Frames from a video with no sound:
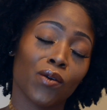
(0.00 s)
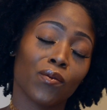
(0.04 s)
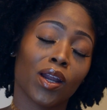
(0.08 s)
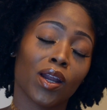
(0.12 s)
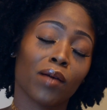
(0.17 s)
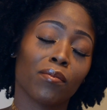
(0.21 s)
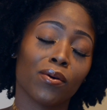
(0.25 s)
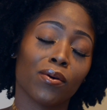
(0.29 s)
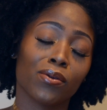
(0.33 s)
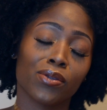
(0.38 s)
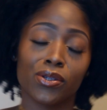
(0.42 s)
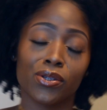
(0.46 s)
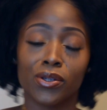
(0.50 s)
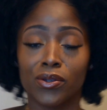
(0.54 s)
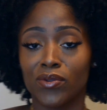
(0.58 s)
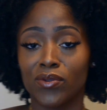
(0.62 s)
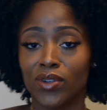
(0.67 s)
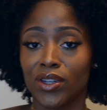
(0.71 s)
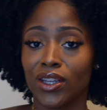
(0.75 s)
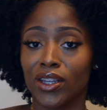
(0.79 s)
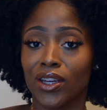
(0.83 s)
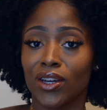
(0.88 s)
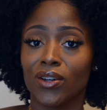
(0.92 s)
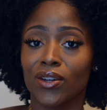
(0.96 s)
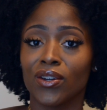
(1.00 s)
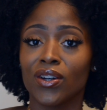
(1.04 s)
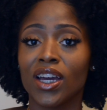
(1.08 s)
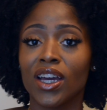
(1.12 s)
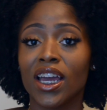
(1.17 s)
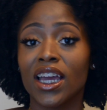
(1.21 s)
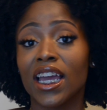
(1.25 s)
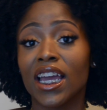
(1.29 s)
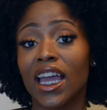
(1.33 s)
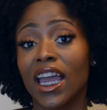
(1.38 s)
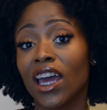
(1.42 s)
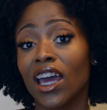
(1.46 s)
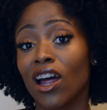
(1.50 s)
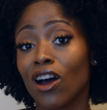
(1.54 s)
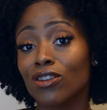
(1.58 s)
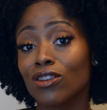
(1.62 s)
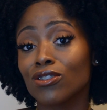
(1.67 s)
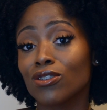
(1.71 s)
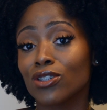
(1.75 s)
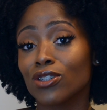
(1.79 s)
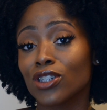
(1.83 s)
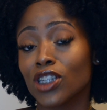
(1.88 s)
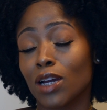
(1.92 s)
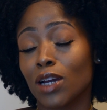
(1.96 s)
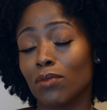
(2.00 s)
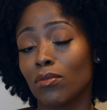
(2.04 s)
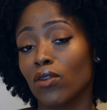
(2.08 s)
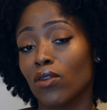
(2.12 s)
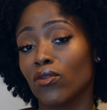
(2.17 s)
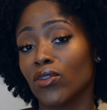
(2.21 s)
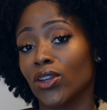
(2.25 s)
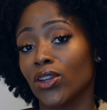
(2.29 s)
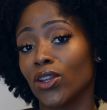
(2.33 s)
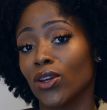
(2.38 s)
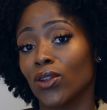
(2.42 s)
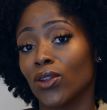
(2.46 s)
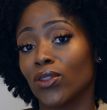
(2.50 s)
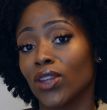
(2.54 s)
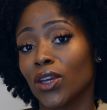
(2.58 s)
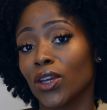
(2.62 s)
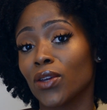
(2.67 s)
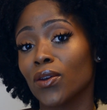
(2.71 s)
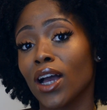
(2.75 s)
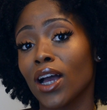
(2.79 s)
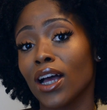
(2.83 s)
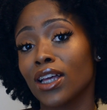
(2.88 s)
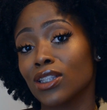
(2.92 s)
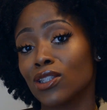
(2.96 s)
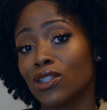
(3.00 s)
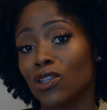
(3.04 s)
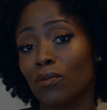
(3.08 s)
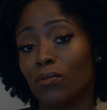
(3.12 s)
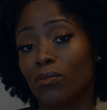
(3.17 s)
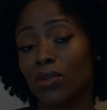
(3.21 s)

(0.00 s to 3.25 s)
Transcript: when I post a new video, and also share my video. Thank you guys so